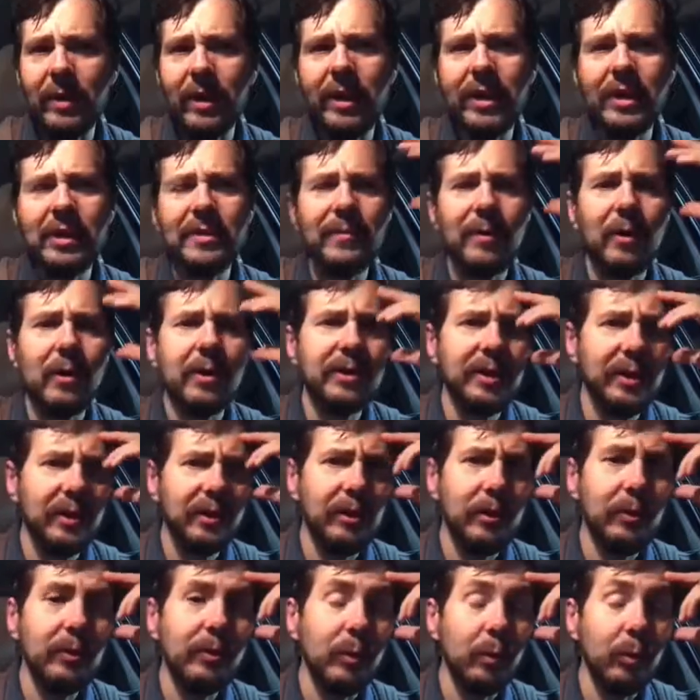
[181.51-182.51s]
by, as far as I
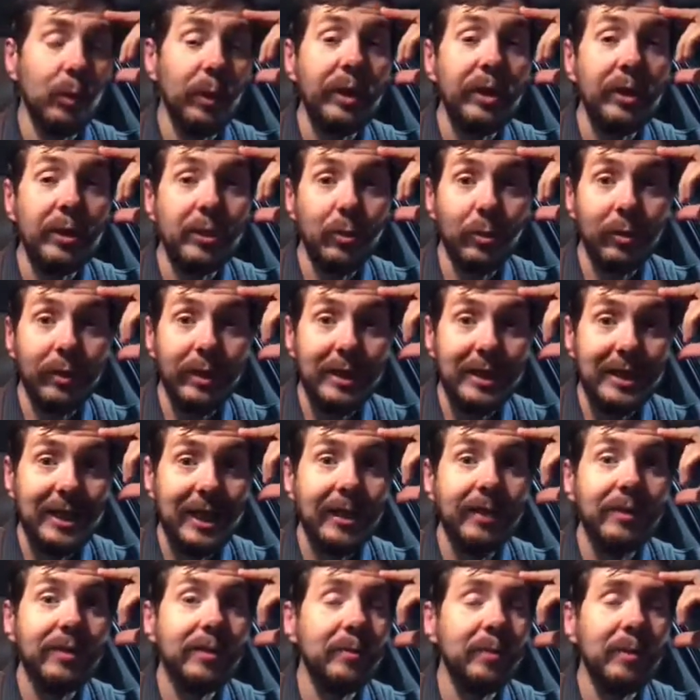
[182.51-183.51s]
know. The winds were
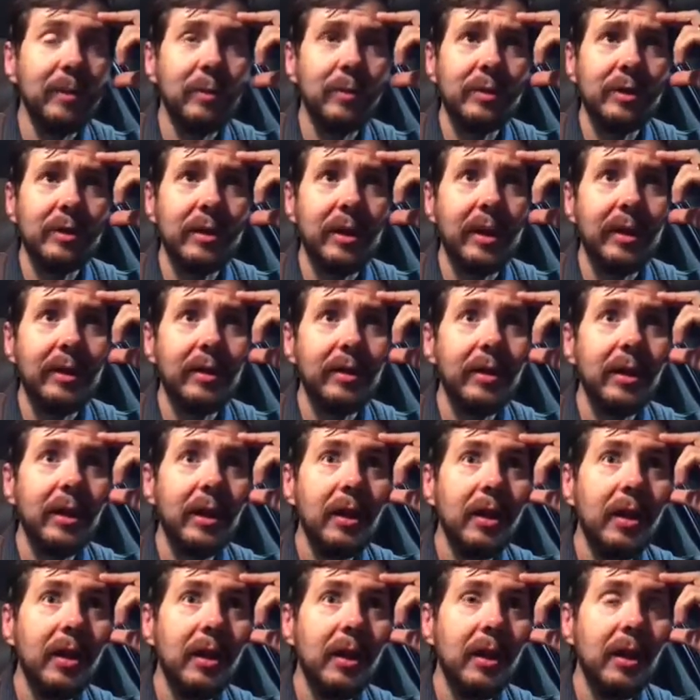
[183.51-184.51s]
intense, but it was not
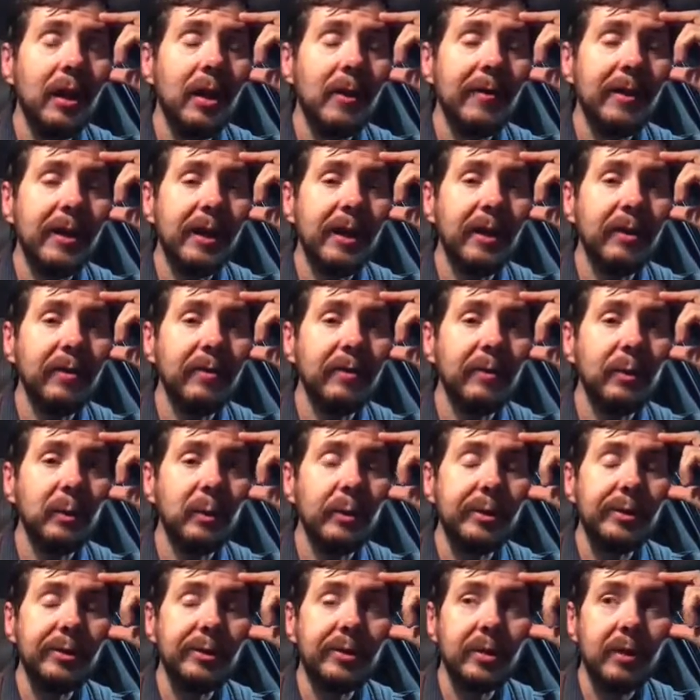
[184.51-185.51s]
hurricane
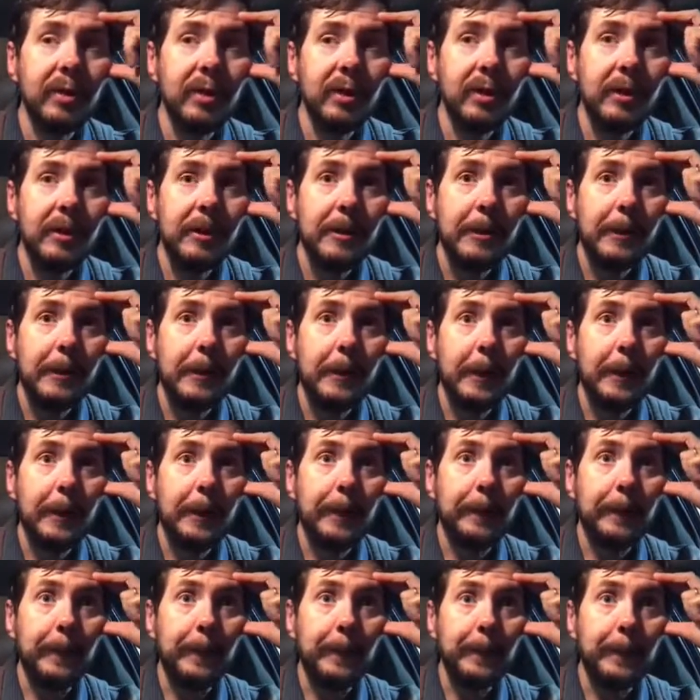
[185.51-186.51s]
force.
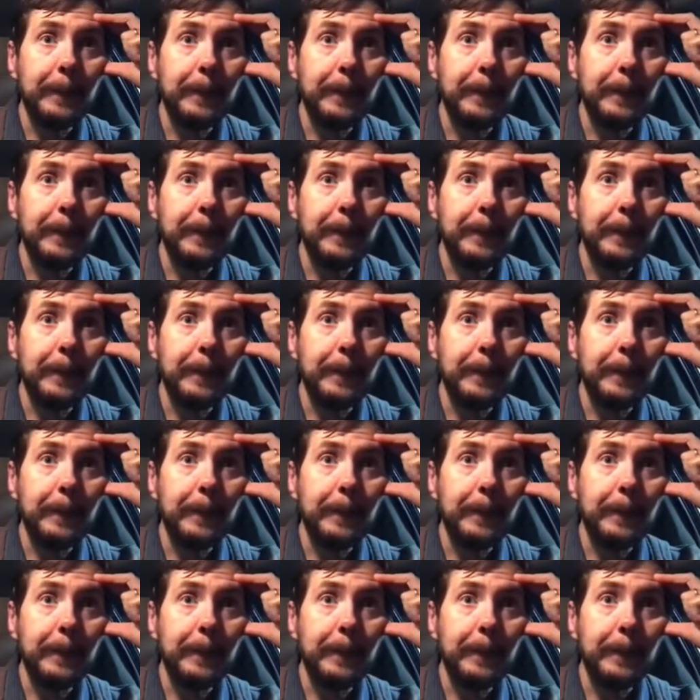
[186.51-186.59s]
I